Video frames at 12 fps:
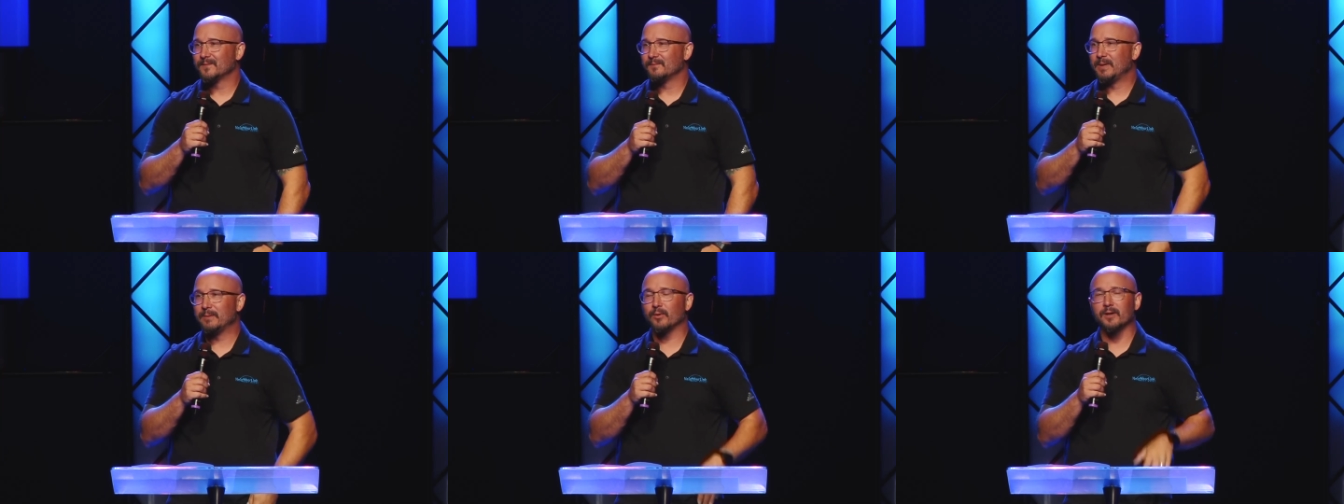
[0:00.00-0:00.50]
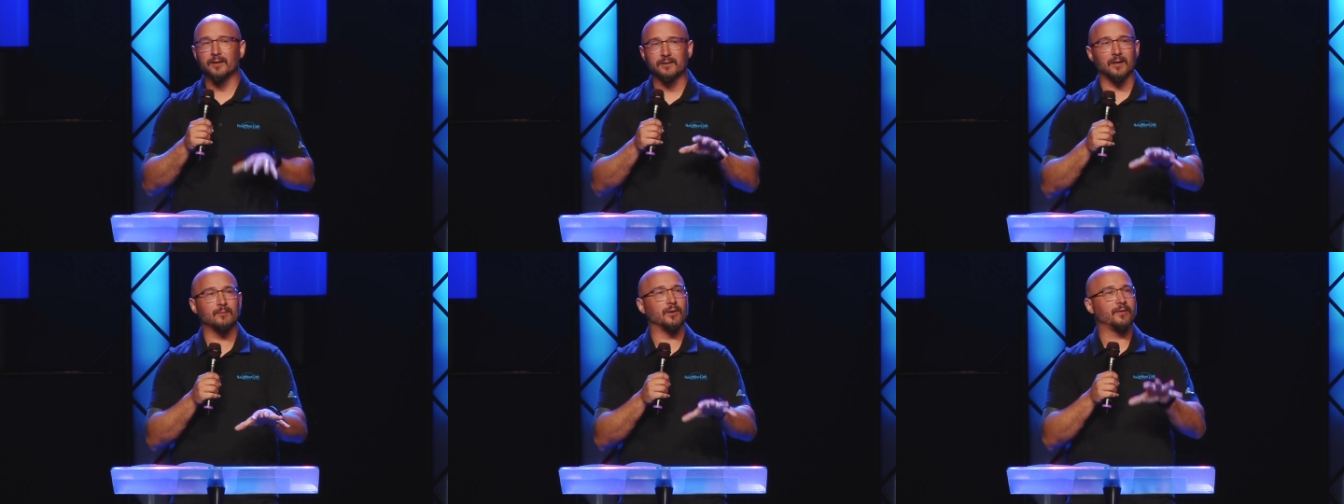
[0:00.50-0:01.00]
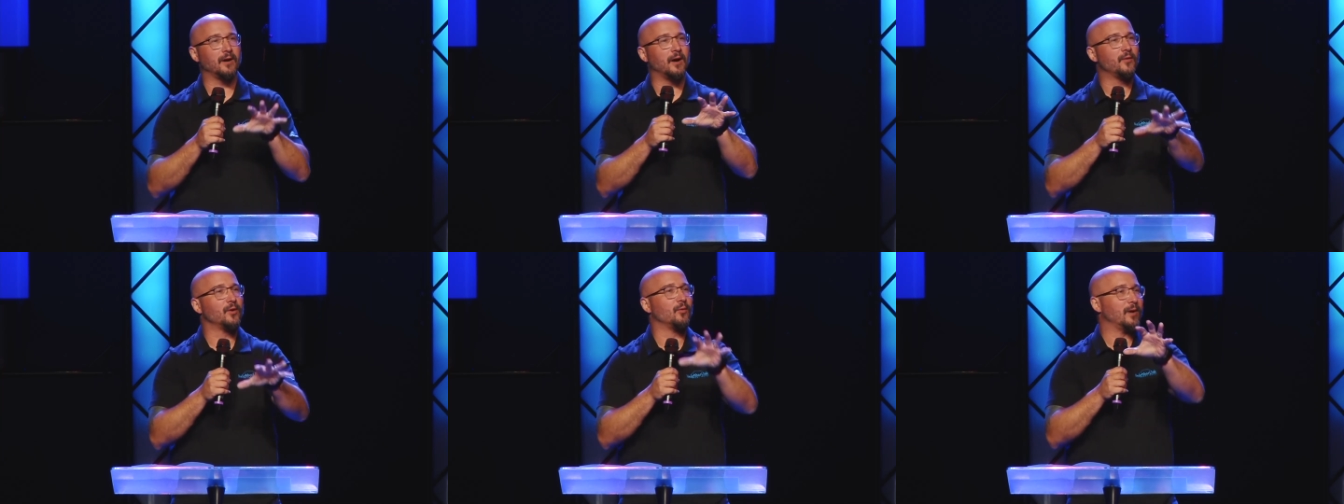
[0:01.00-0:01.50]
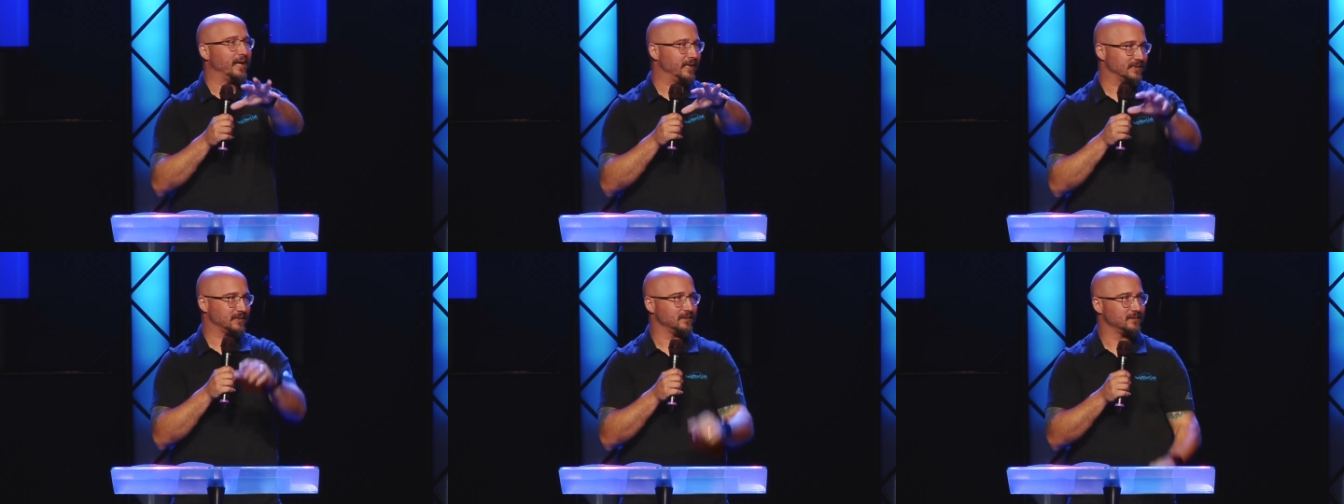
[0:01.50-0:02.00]
People are going to come with other
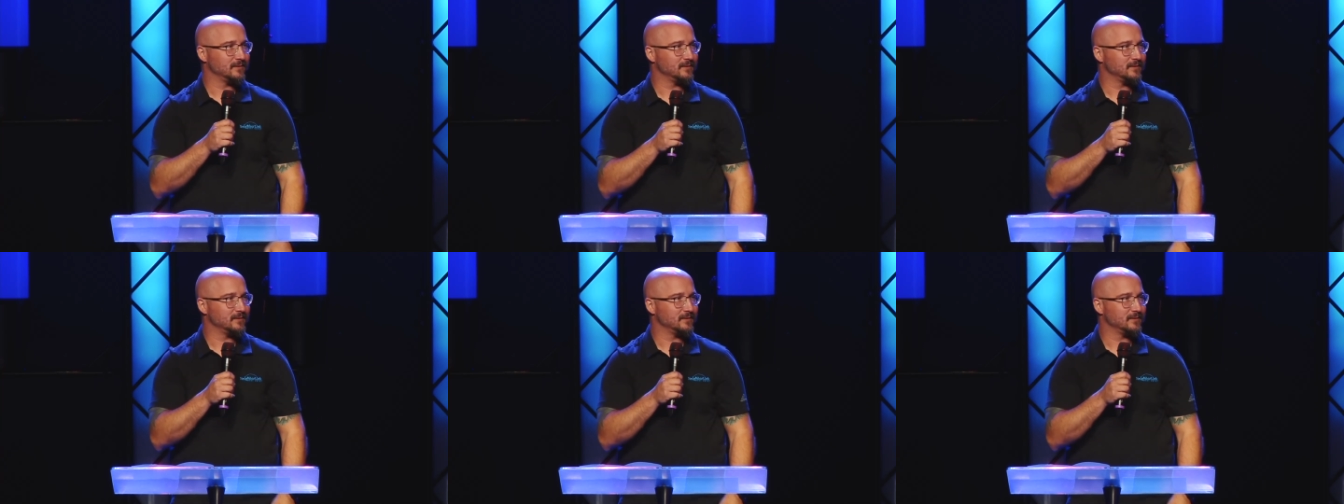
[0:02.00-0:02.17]
ways.